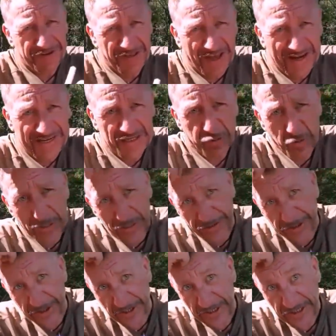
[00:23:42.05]
After that is
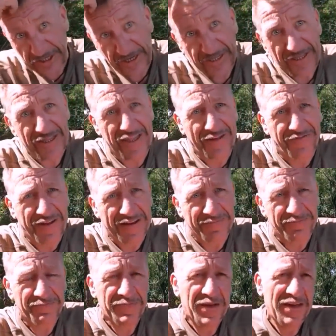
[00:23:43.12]
wilderness
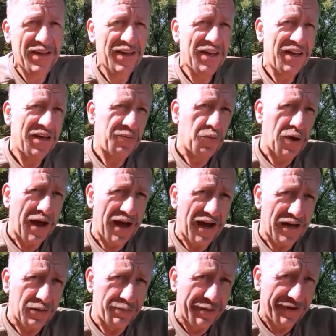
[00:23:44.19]
living,
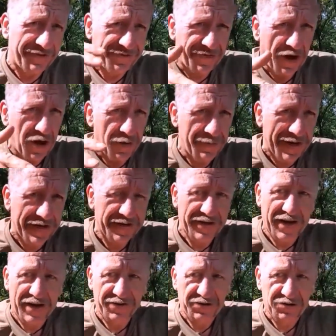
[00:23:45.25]
where I'll be
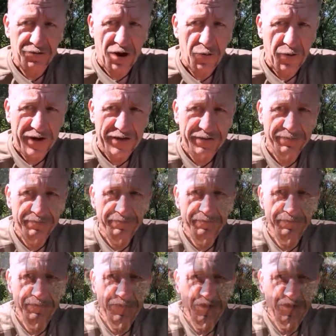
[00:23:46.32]
farming and growing